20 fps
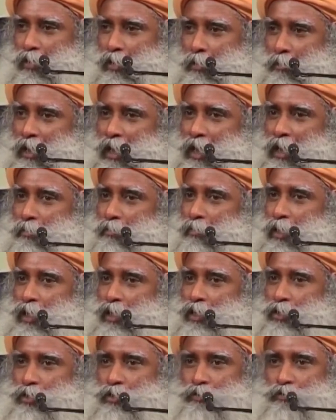you are a bad
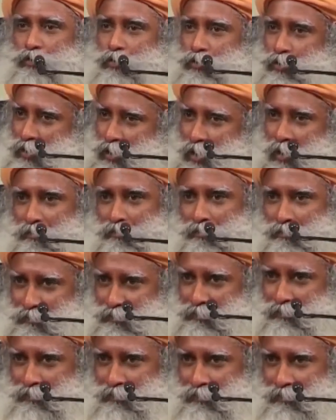manager of
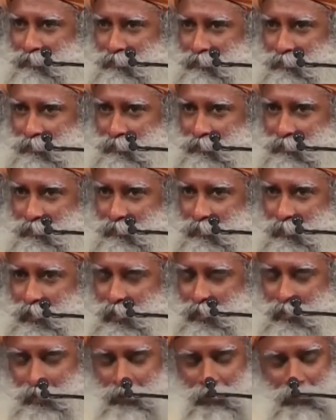yourself.
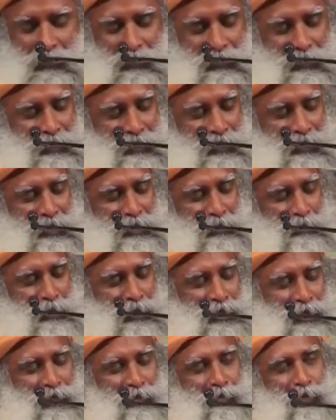
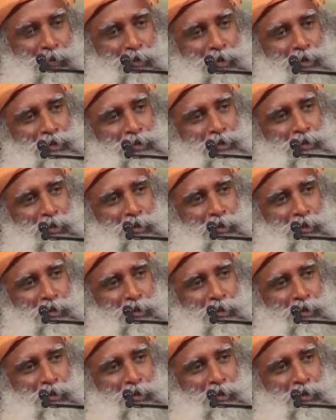Anybody who does